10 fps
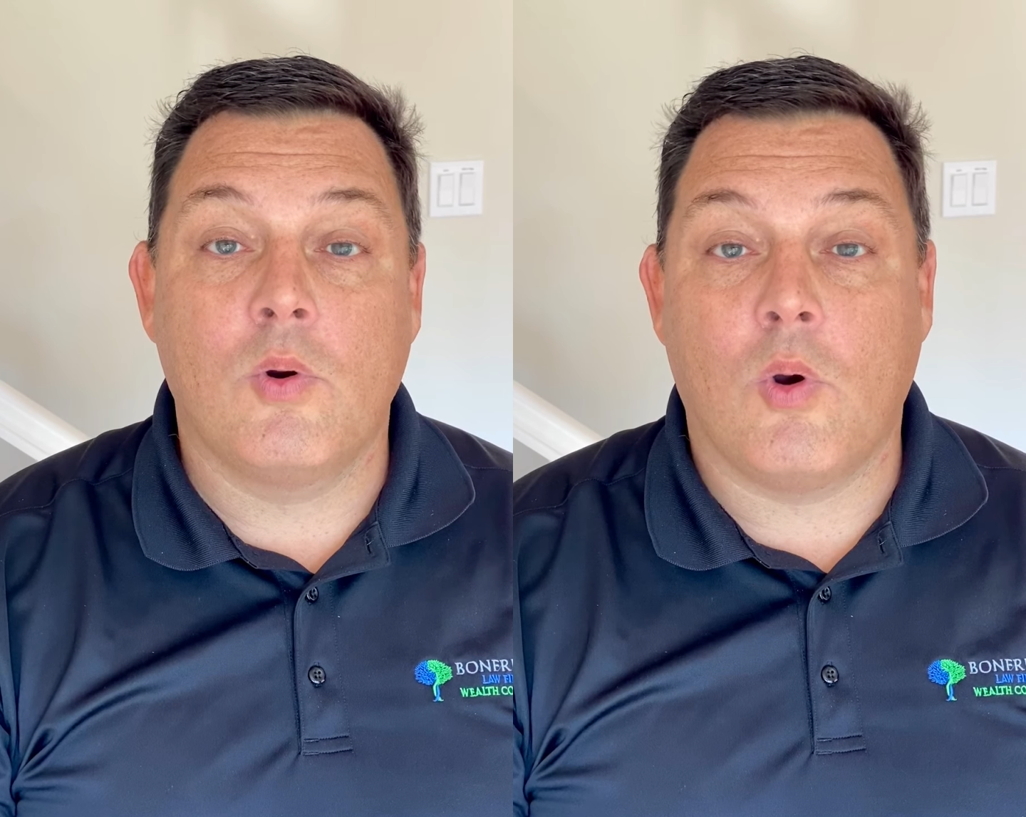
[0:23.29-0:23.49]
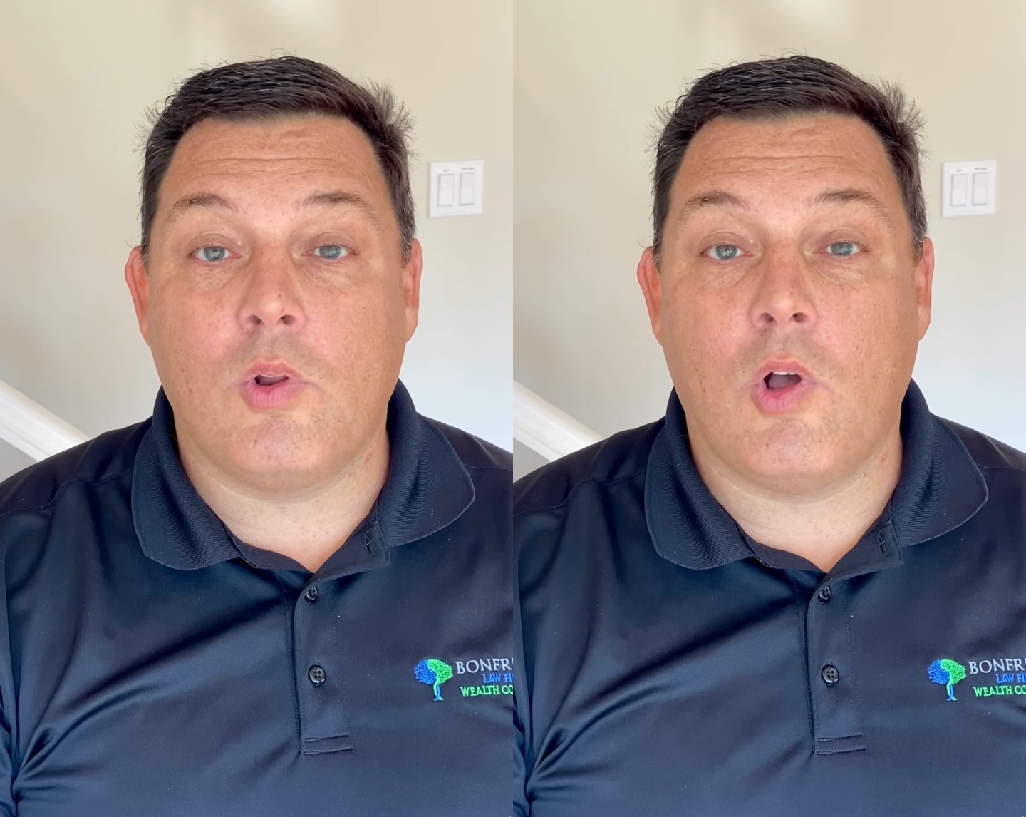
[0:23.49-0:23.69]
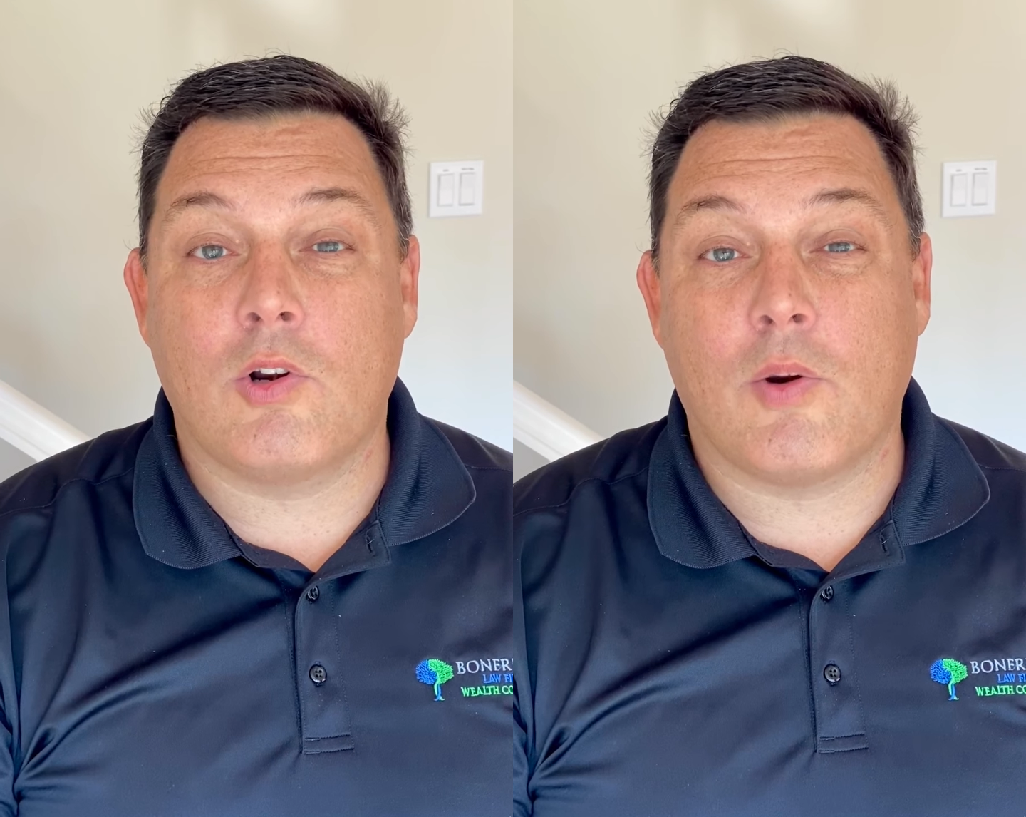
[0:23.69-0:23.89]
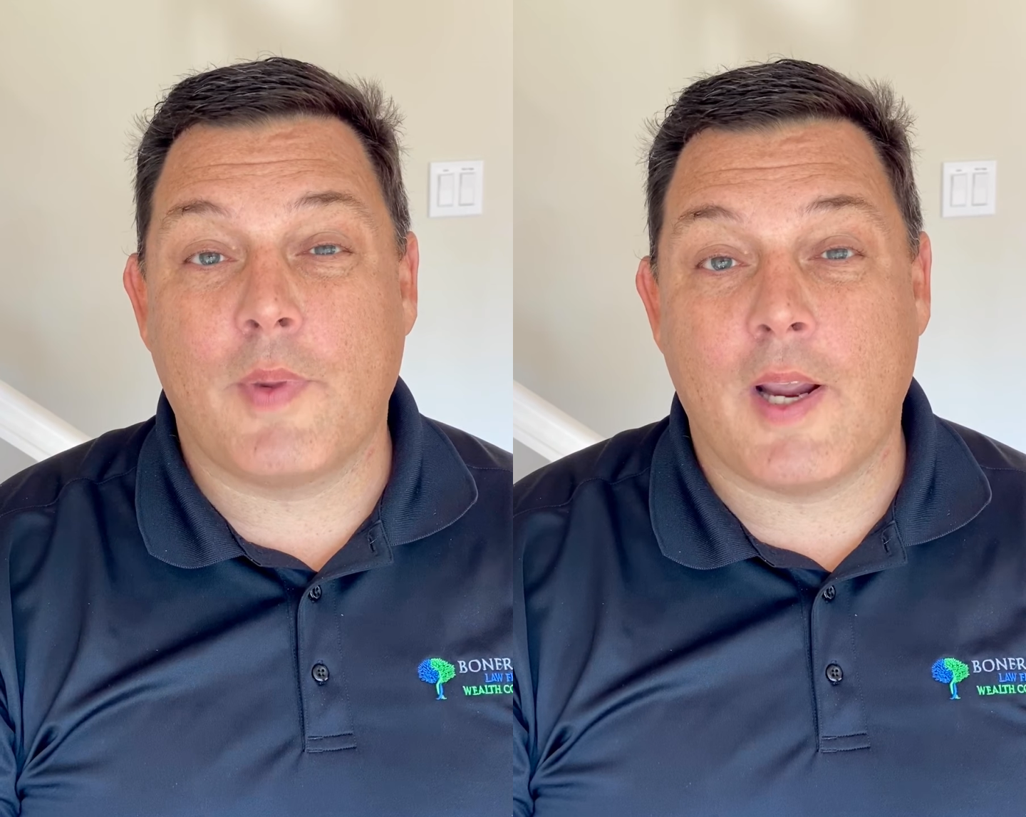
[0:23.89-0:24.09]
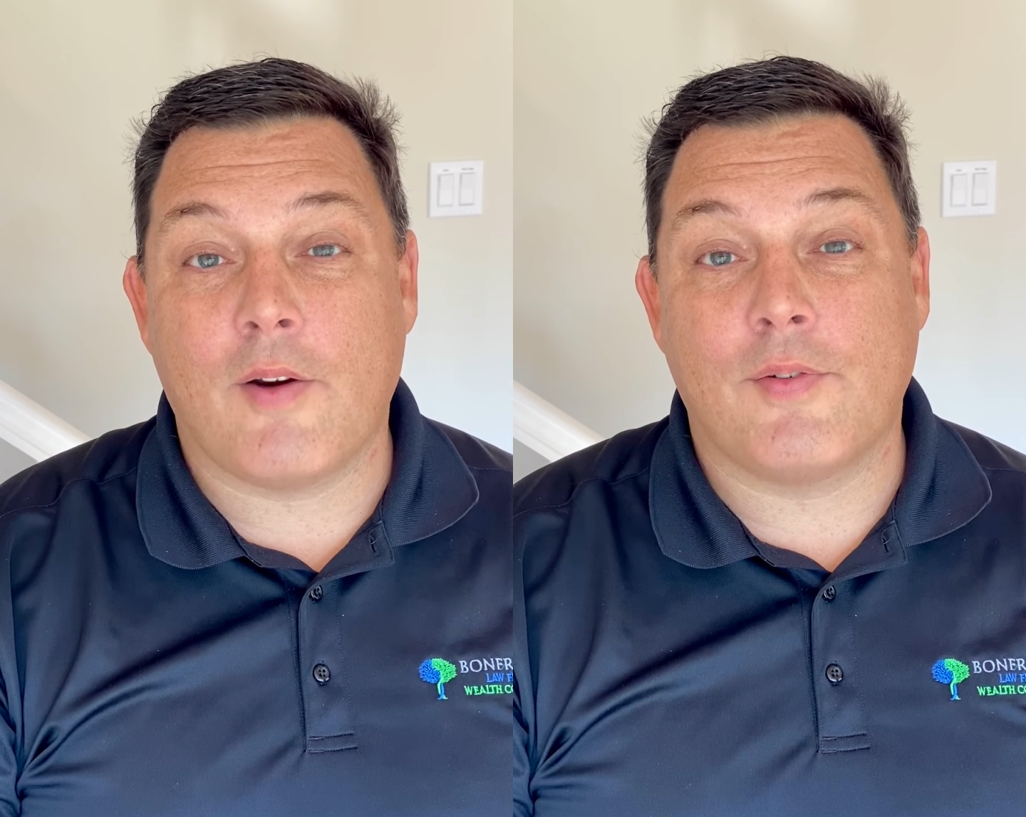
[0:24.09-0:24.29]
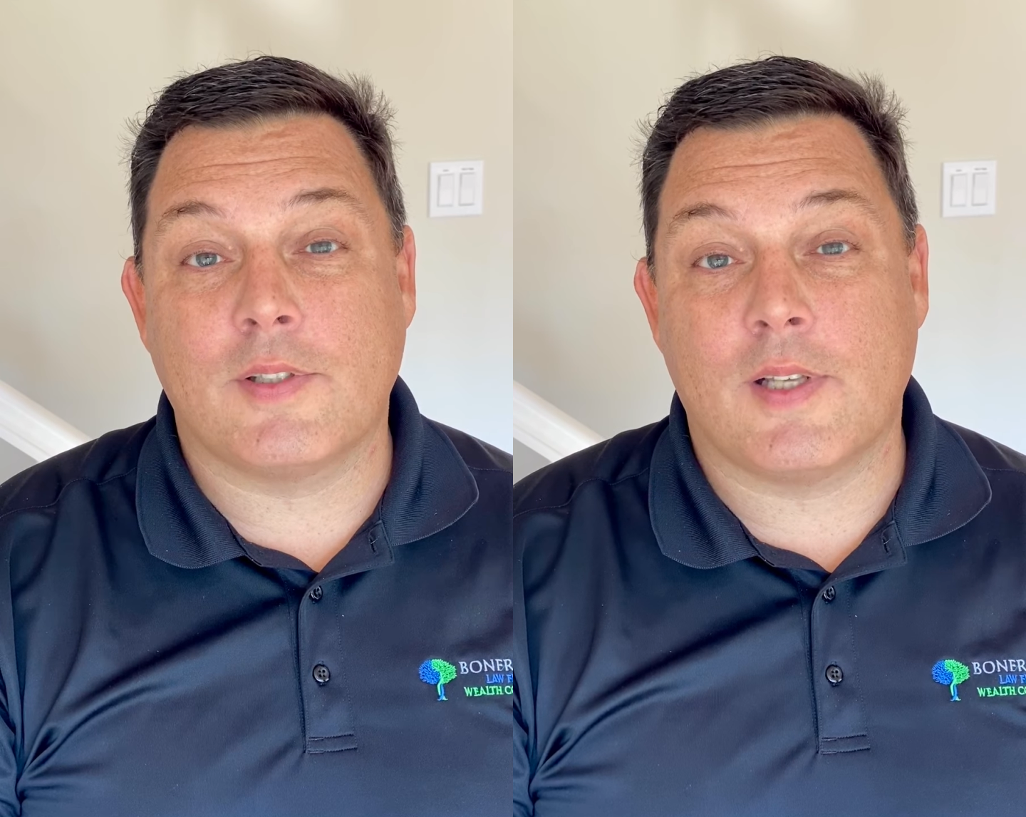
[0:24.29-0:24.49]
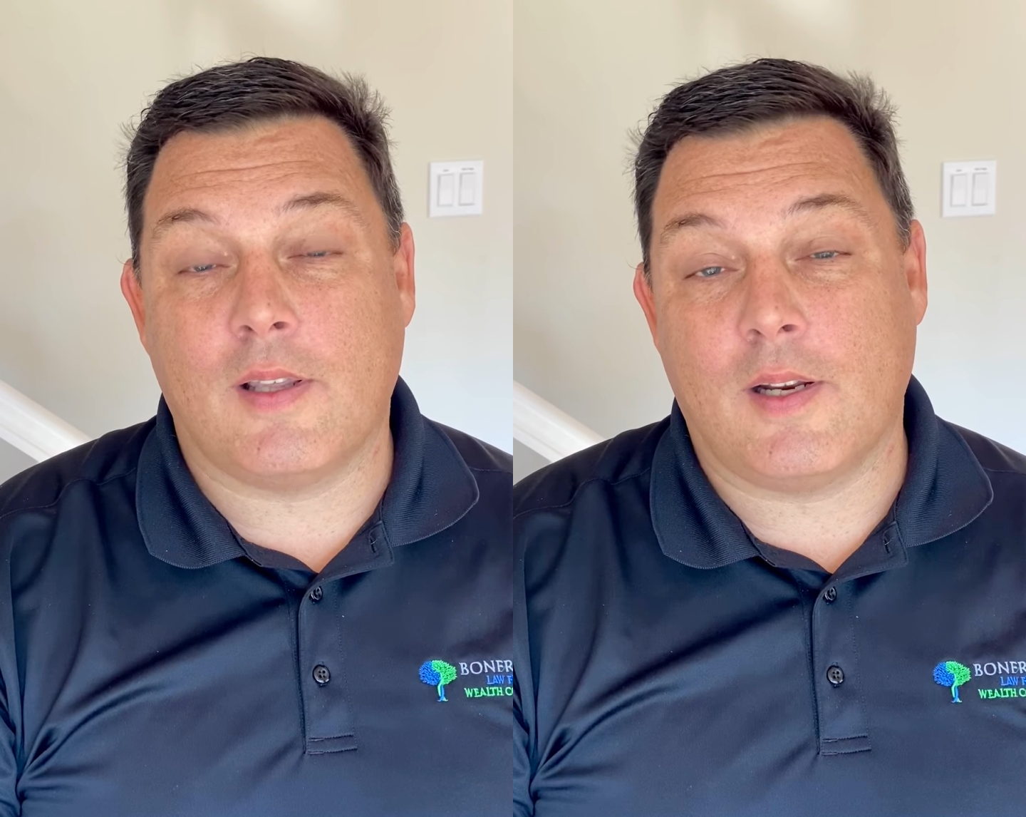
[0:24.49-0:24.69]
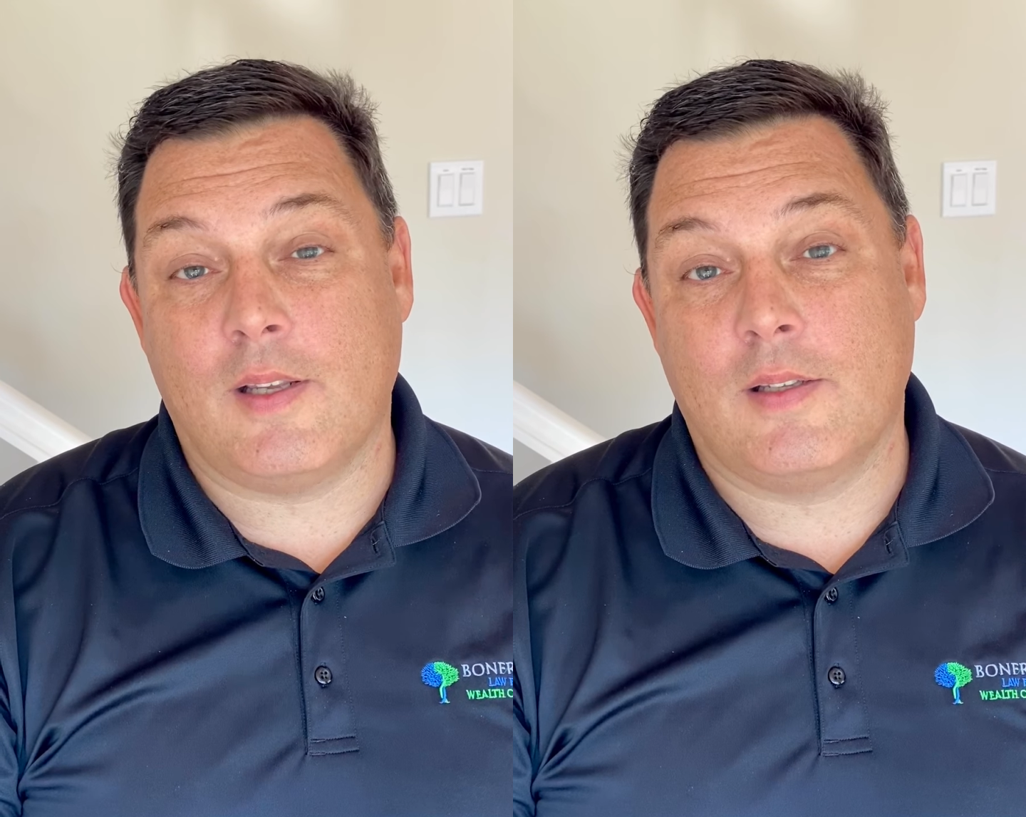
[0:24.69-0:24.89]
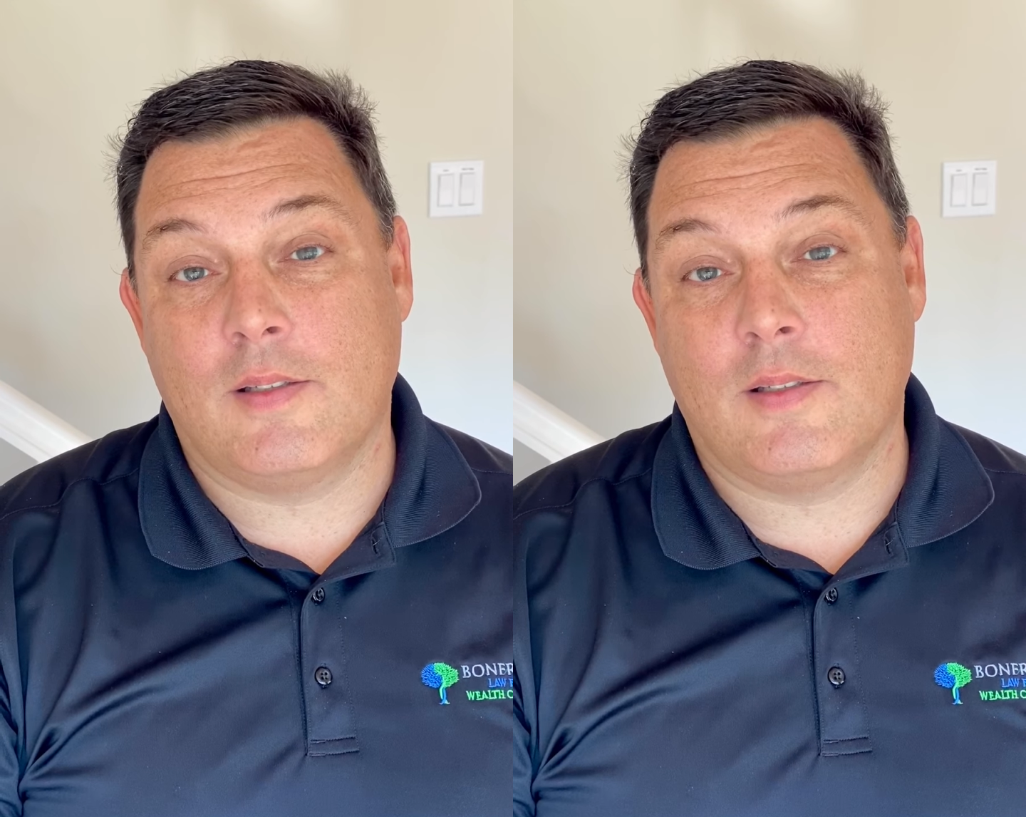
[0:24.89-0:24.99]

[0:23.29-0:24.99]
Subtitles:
or long-term care facility.